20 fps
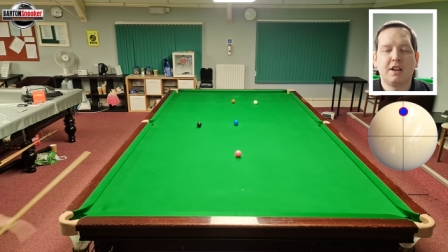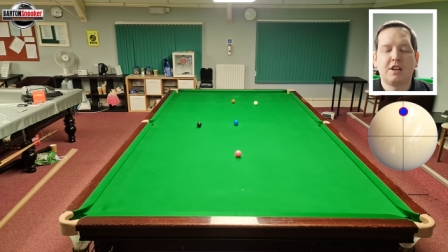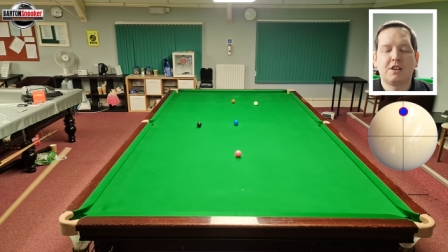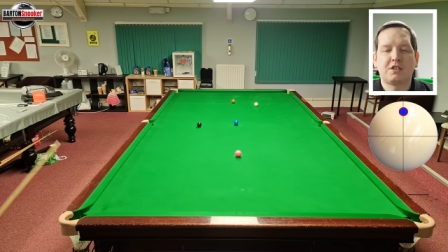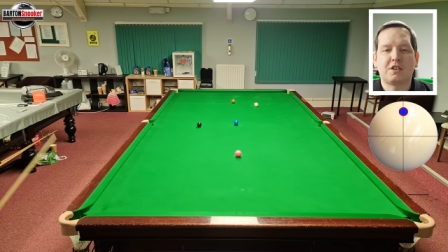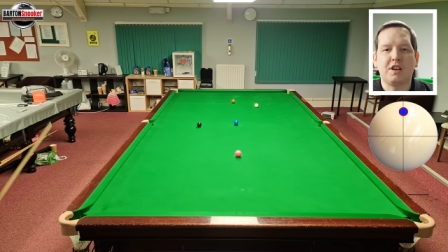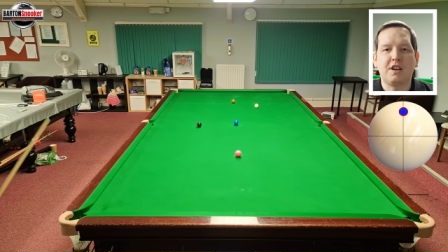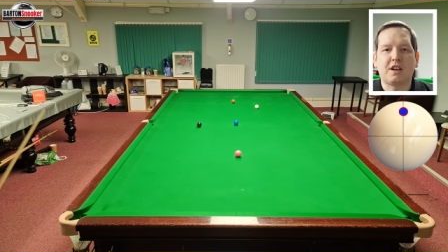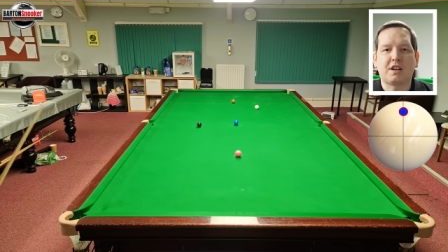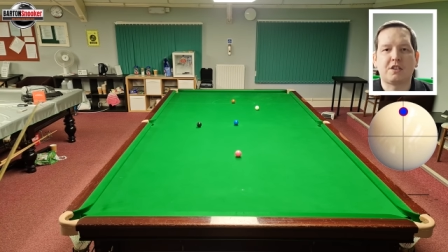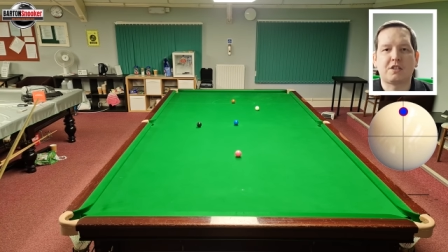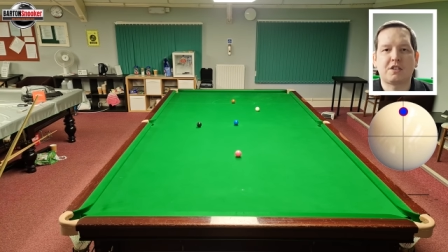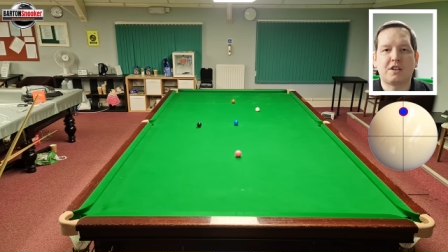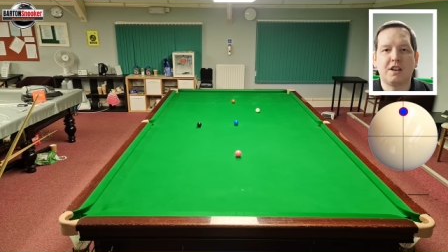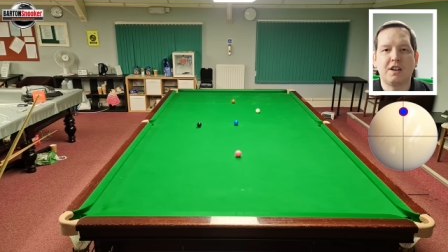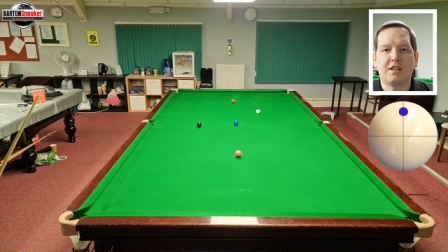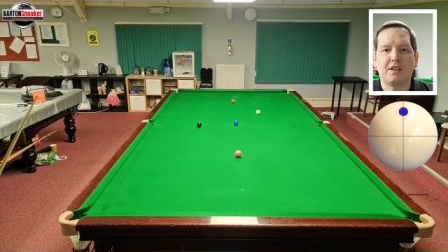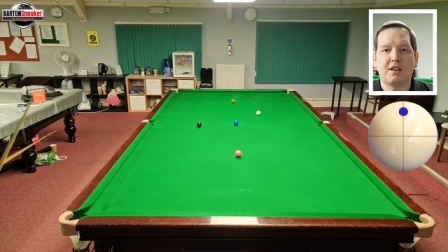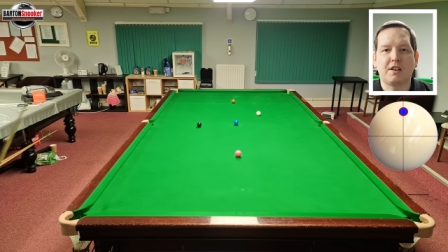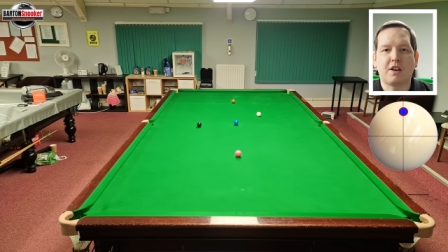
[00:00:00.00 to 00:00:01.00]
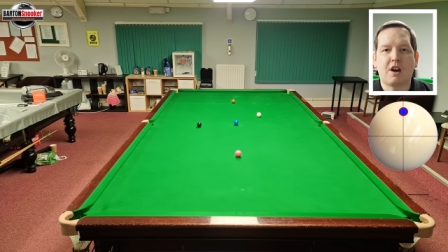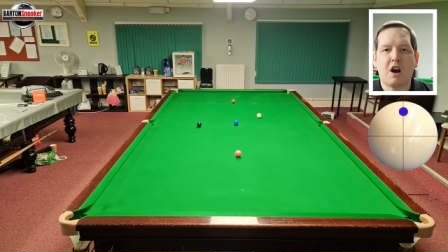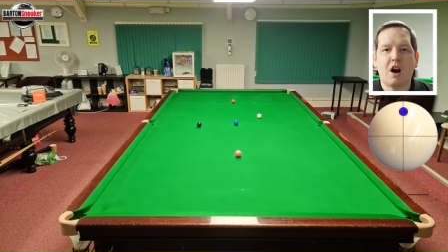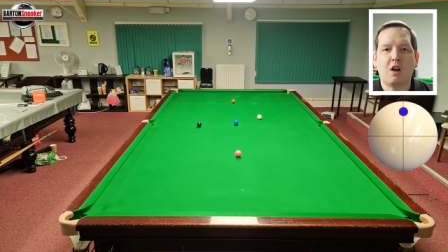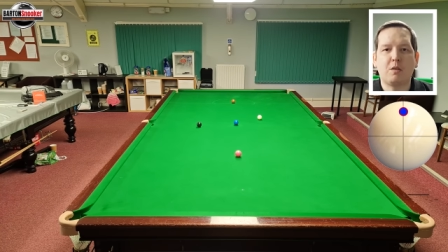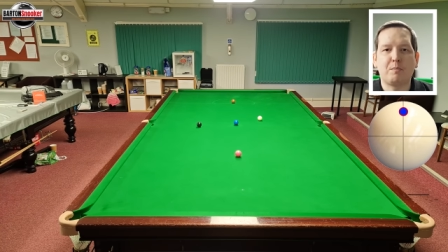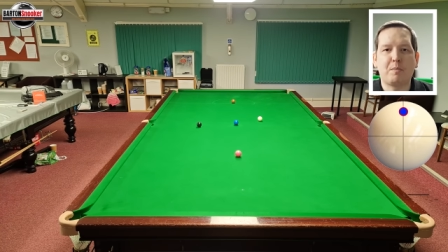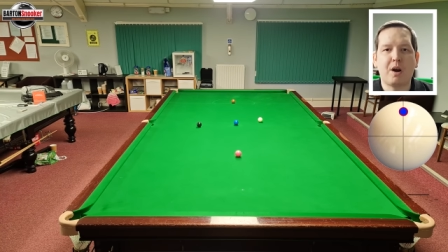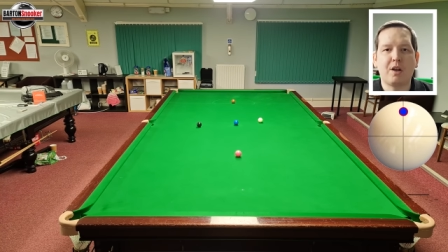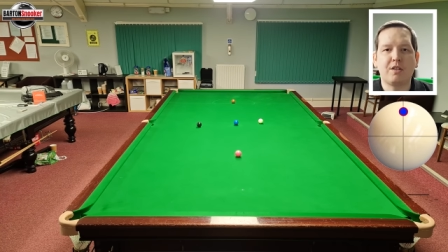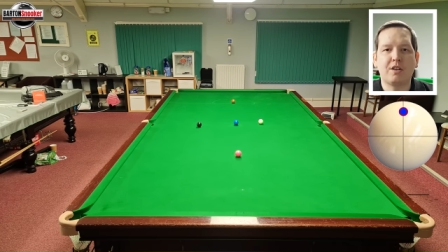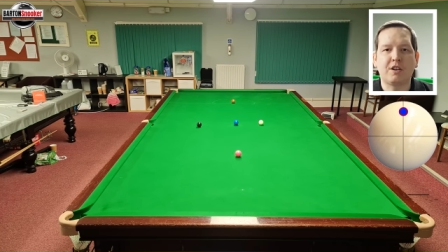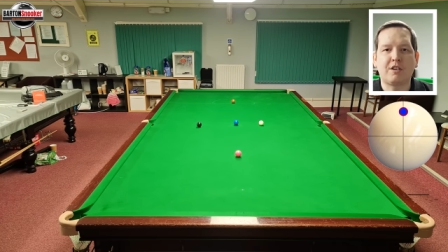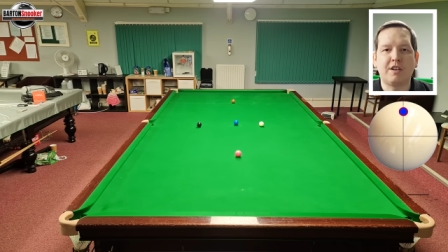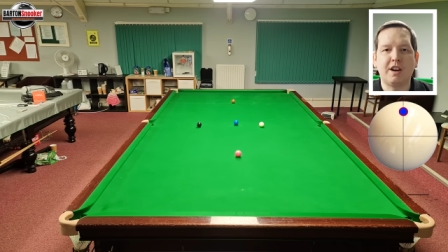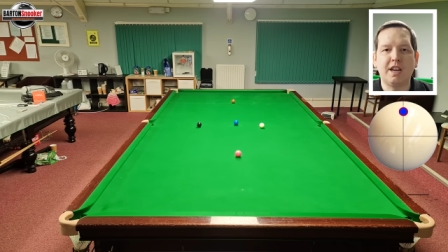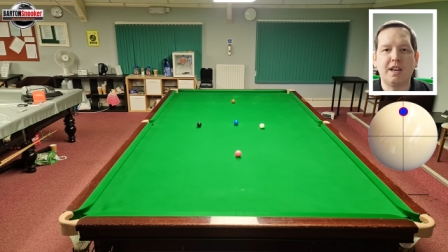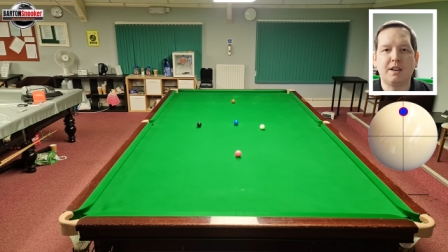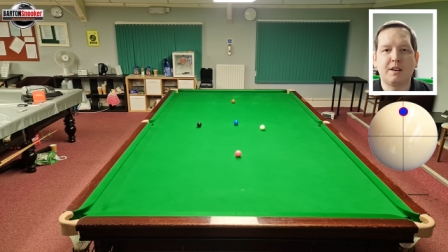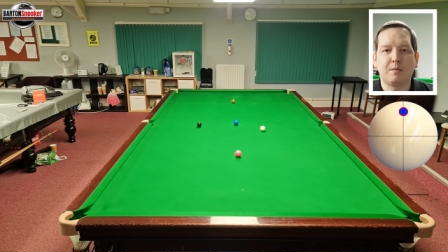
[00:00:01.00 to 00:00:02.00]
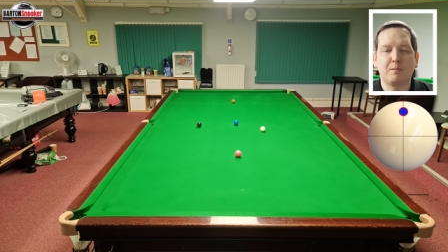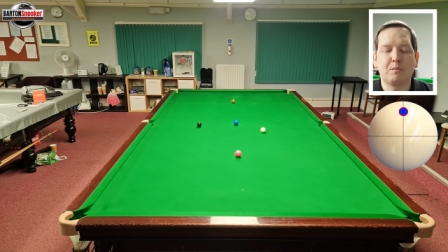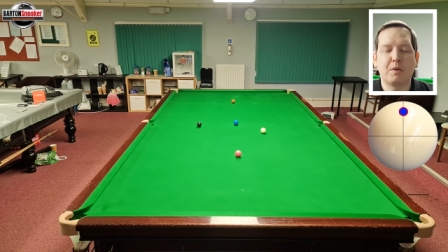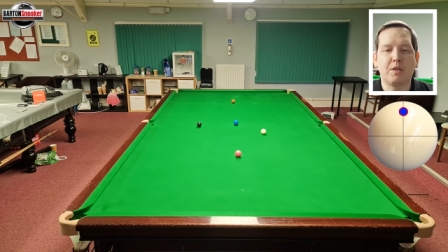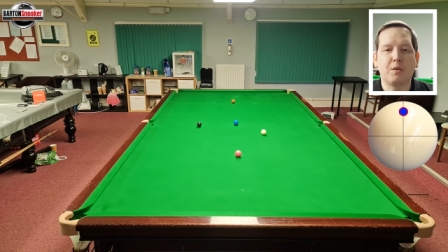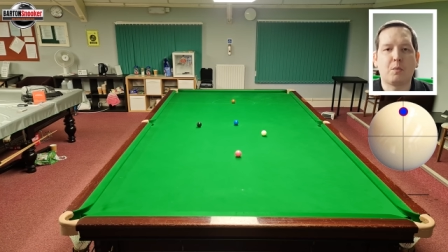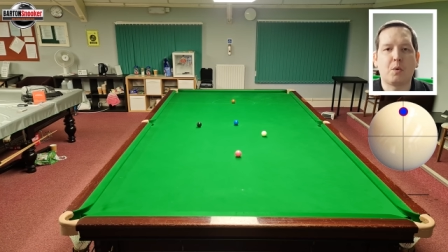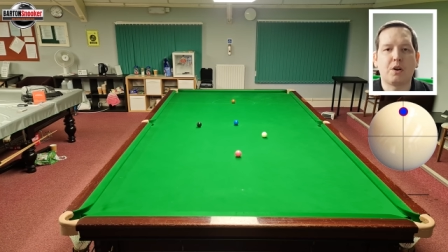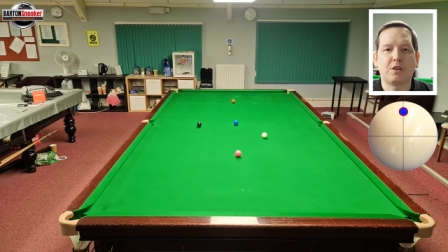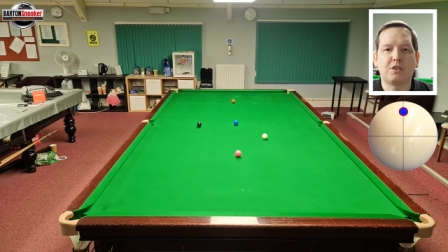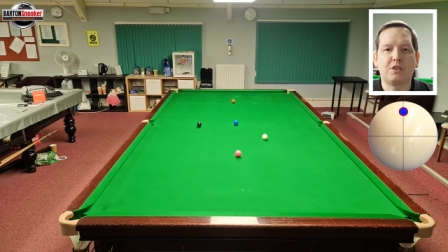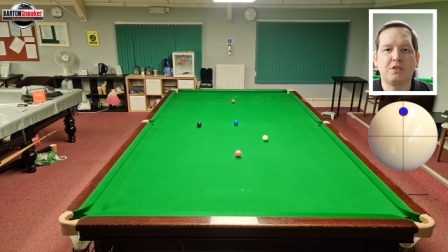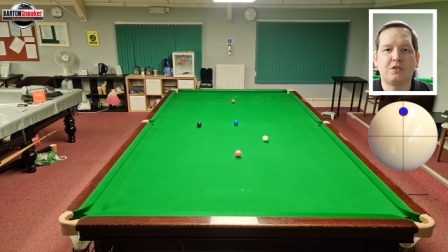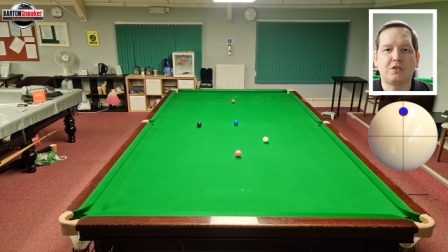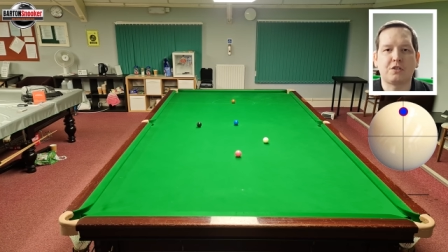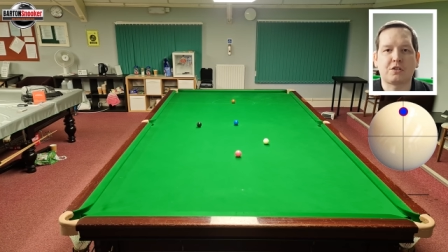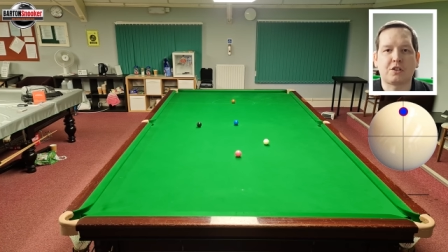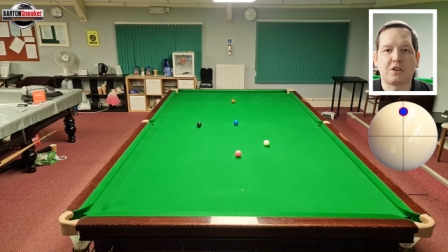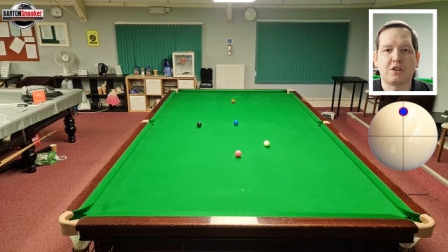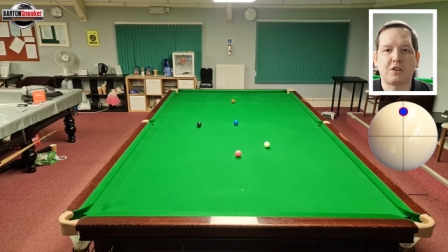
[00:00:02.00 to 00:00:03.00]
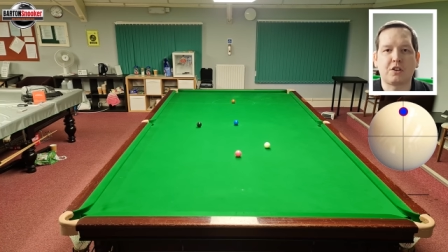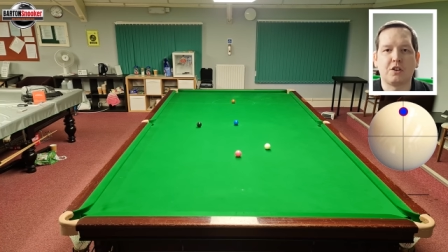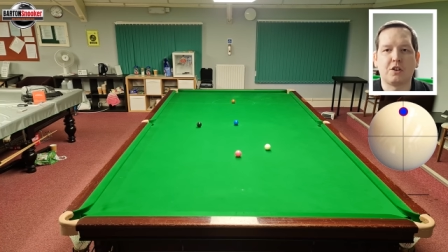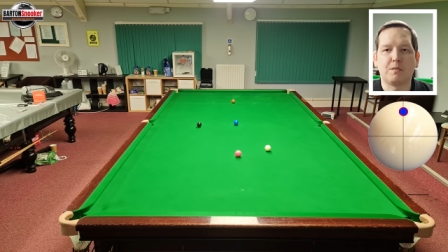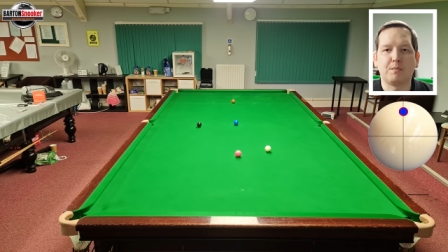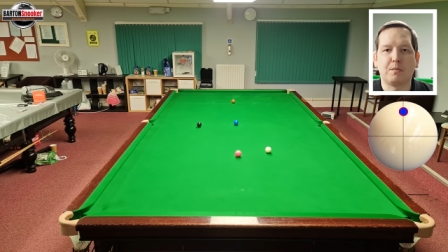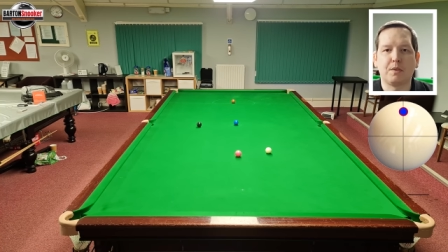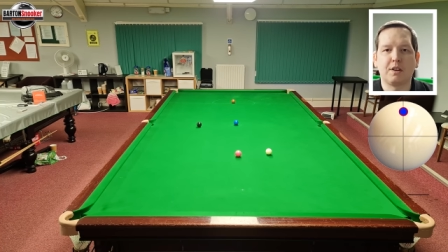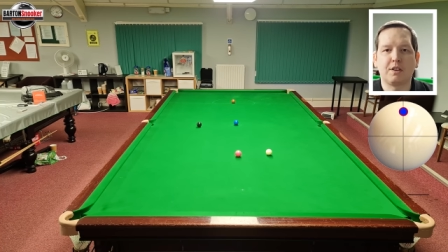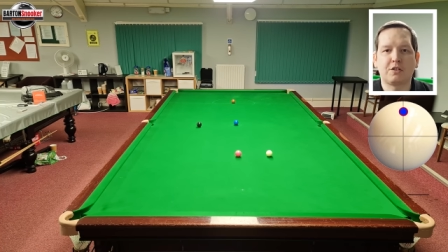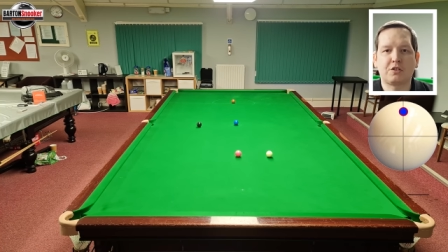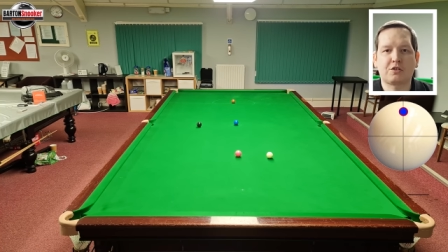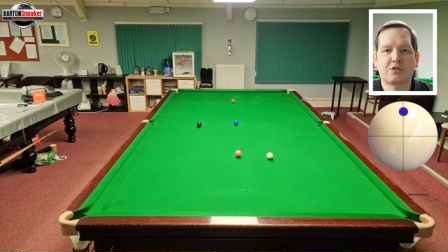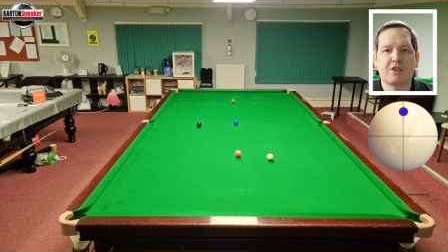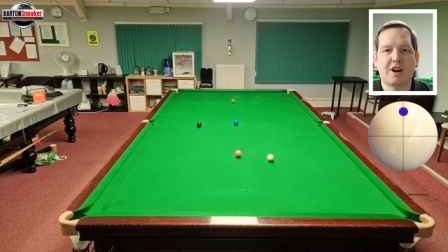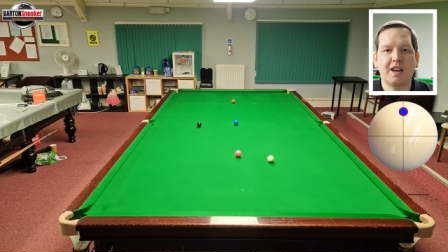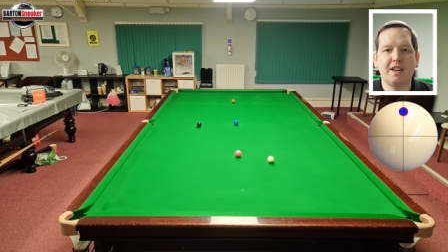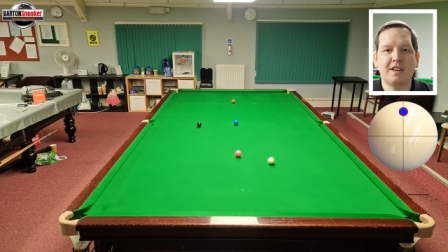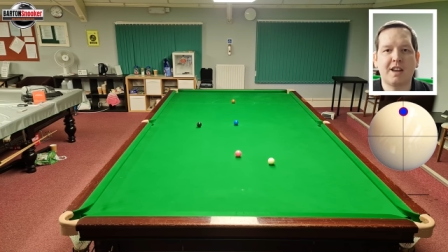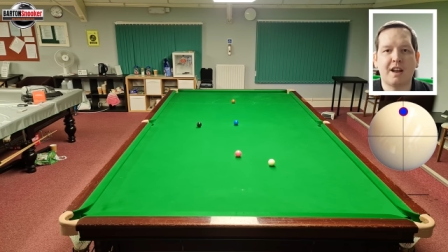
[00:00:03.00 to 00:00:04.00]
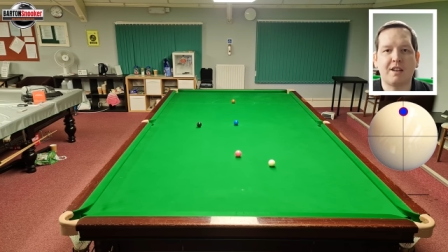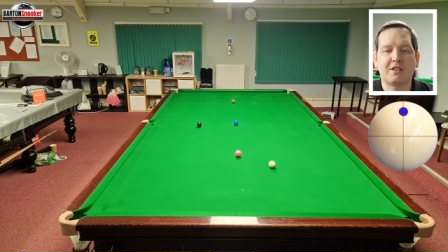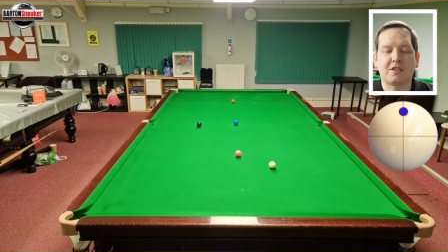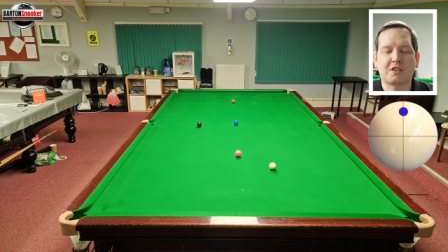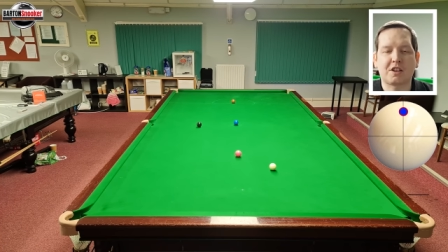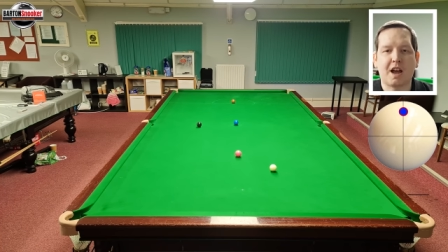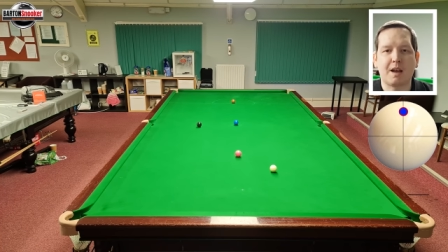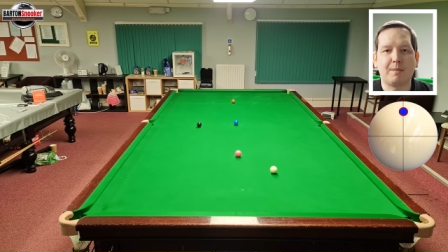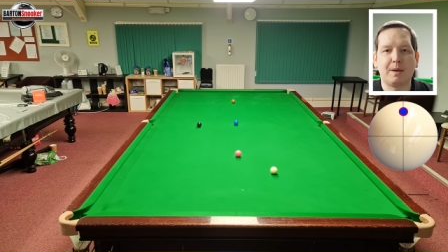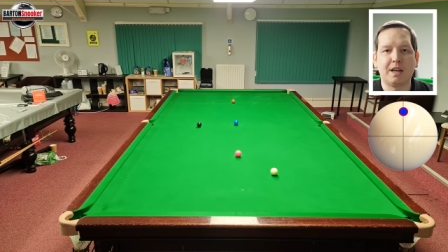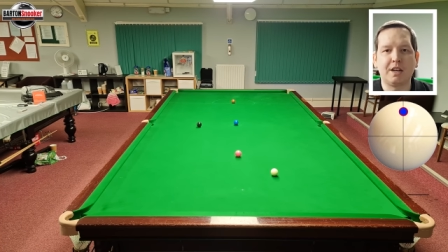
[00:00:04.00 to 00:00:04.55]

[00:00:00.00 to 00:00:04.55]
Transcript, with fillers: so you can see that I'll pop the green, but the white is just going to come straight down the table.